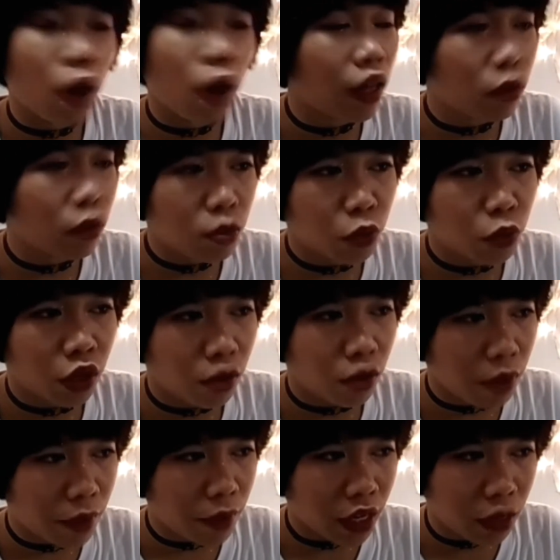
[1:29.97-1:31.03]
while I was putting
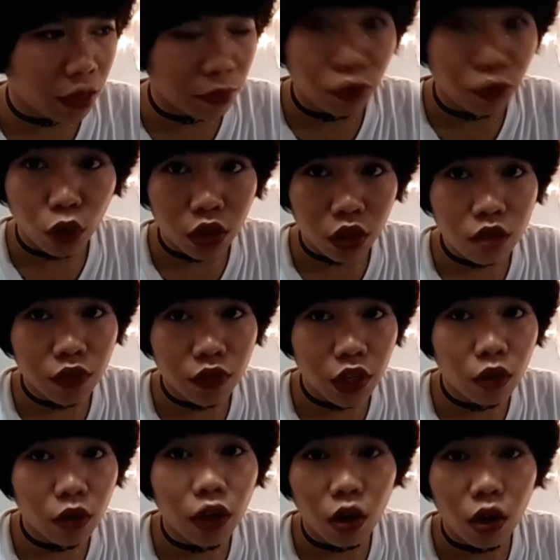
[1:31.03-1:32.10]
on my makeup before this
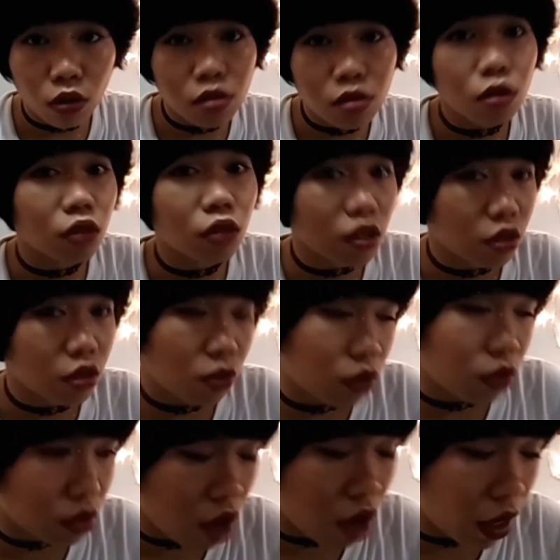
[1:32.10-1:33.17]
video, I also listened
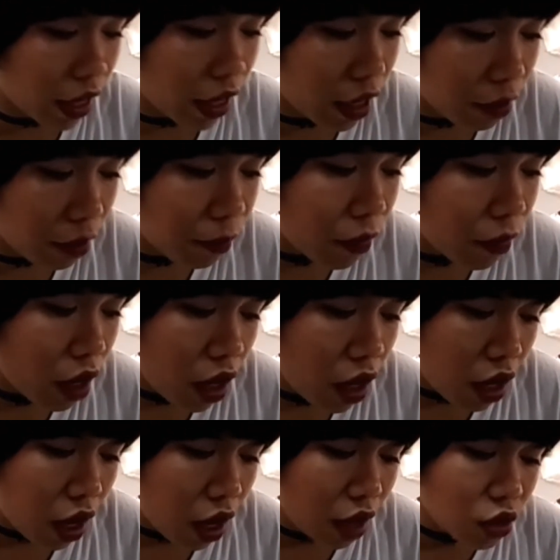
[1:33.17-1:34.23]
to the song again
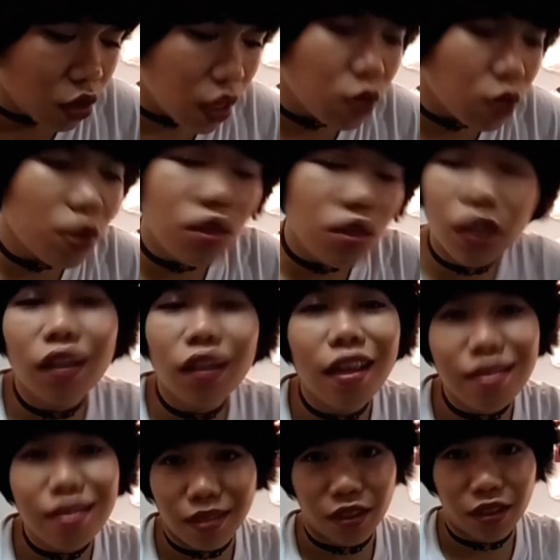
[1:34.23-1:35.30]
and tried to
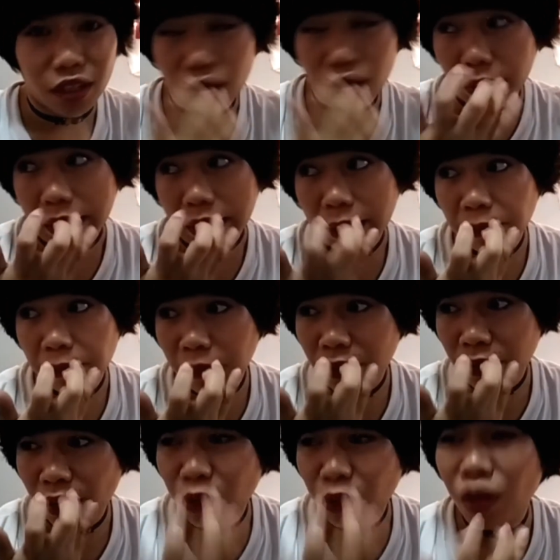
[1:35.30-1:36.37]
internalize the lyrics really,
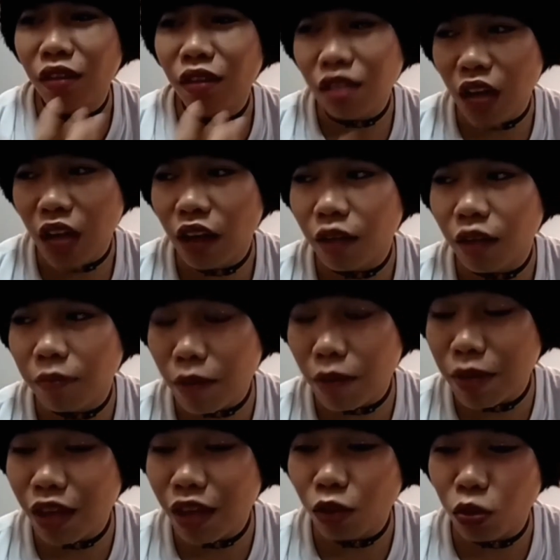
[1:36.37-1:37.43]
tried to understand it.
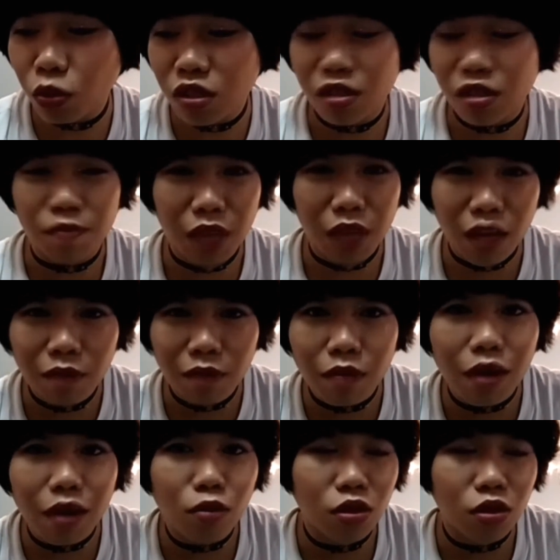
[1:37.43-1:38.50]
Maybe it was just me,
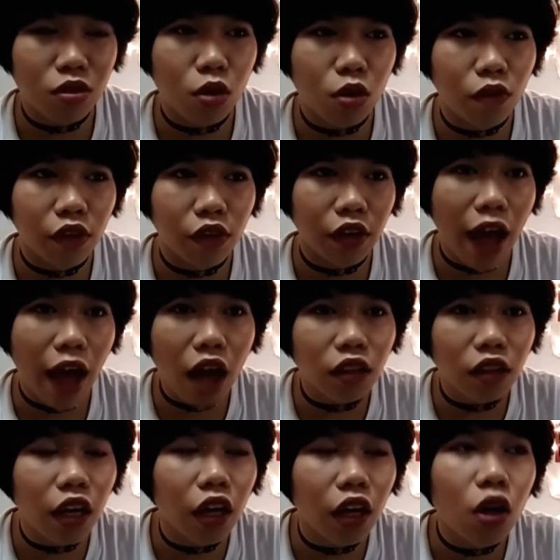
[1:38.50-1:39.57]
maybe I was just
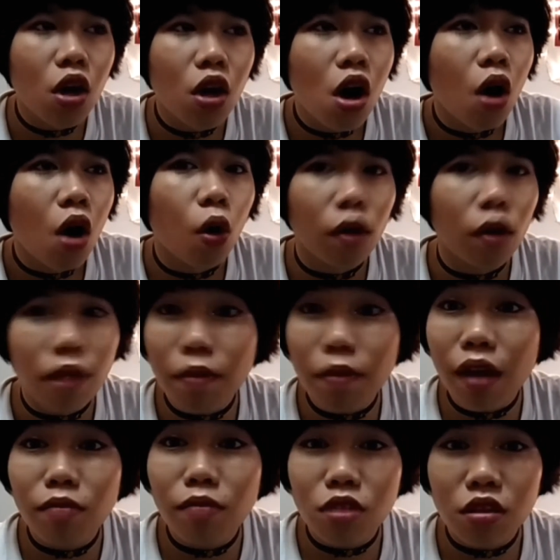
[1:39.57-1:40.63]
overreacting, or
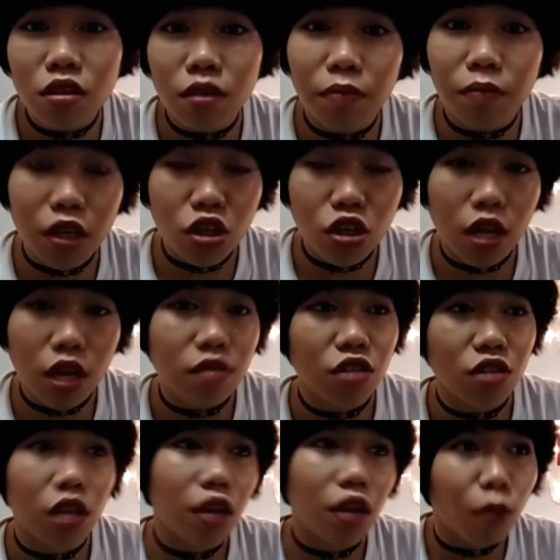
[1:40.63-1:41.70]
maybe I'm just a bitch
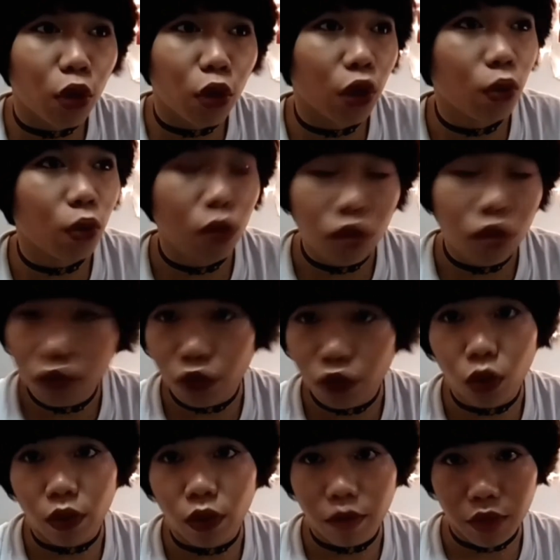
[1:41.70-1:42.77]
SJW, you
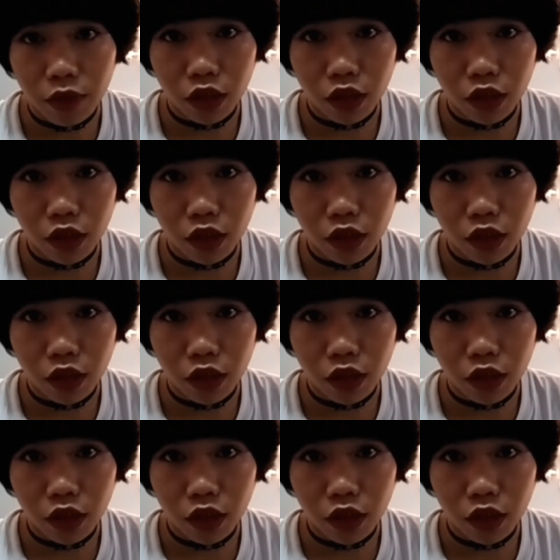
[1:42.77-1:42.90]
know what